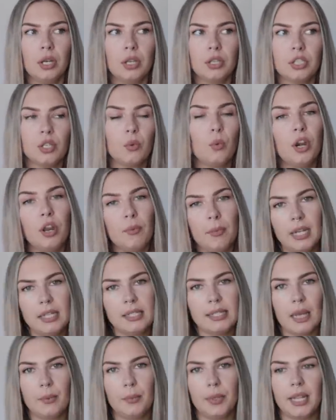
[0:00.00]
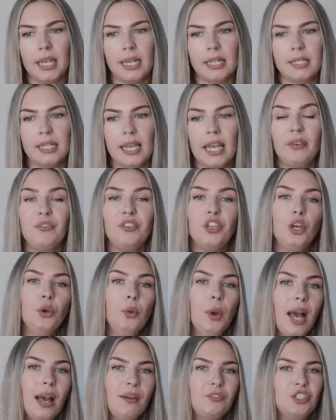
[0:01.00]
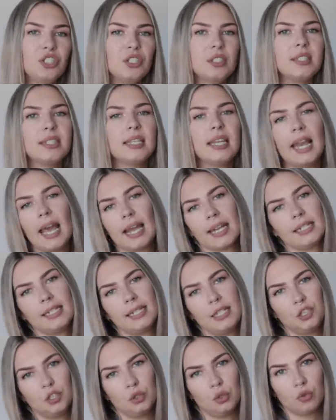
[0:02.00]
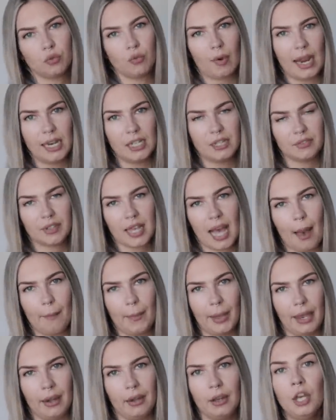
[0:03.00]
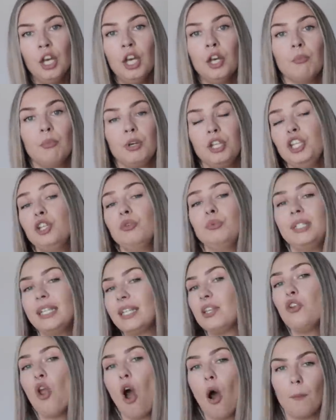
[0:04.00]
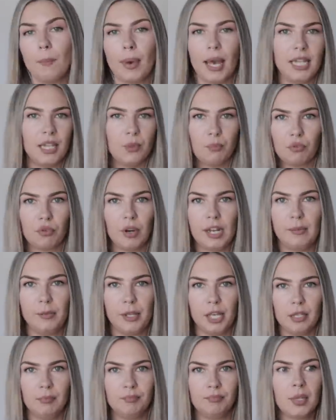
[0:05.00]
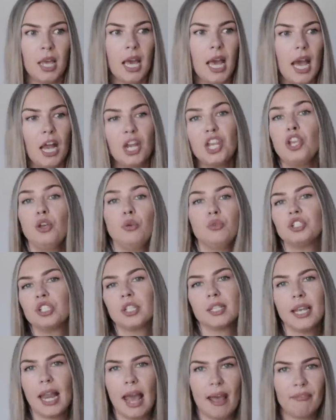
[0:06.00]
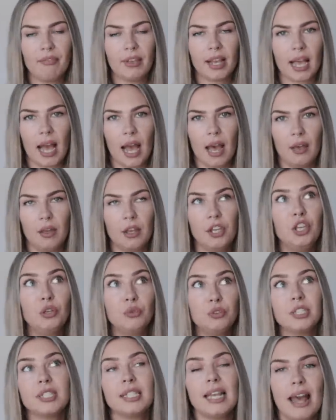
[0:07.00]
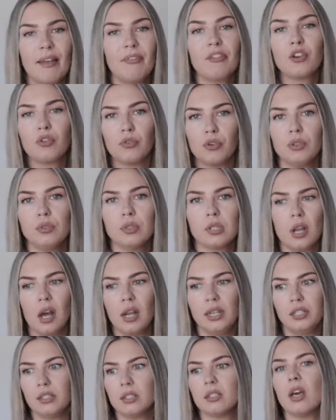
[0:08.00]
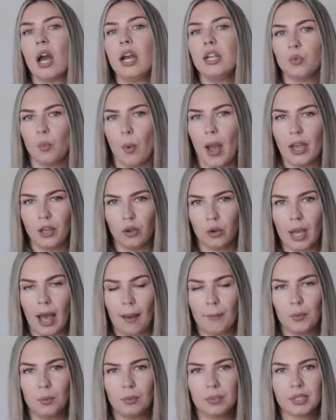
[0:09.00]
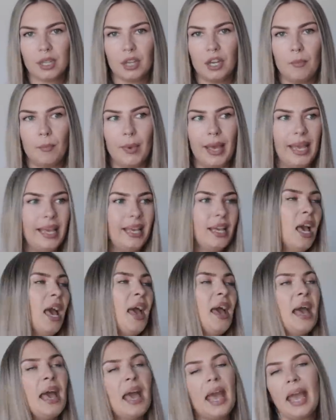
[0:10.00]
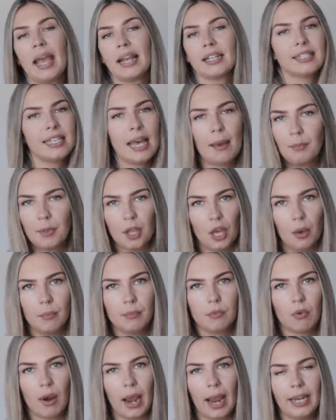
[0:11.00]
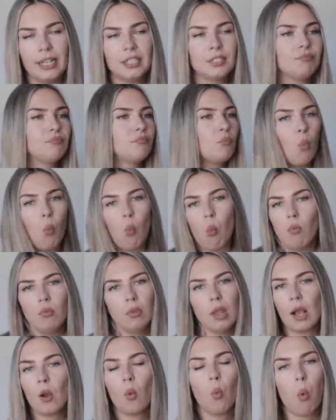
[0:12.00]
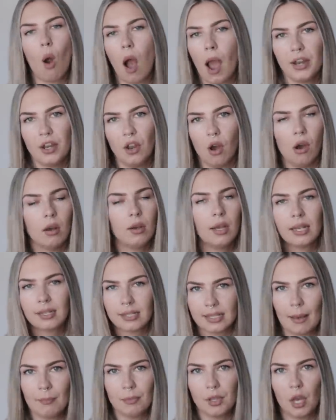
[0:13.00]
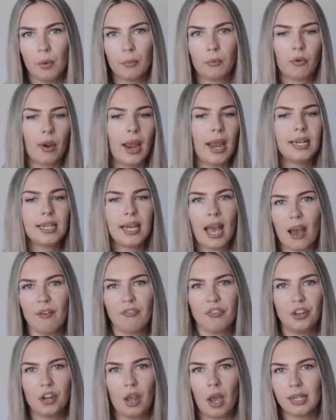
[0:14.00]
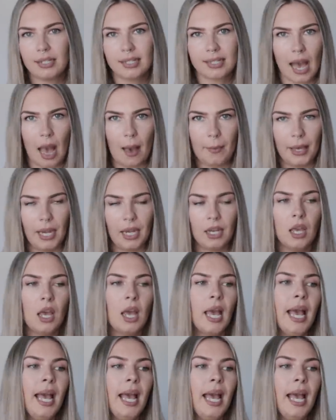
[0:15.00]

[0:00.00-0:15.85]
So what I'm going to say with this, if you have just selected your grade of cabin, but you did not pay the premium and you just let the cruise line decide where your cabin was going to be, accept the upgrade. Like, why not? Accept the upgrade, have the nice cabin.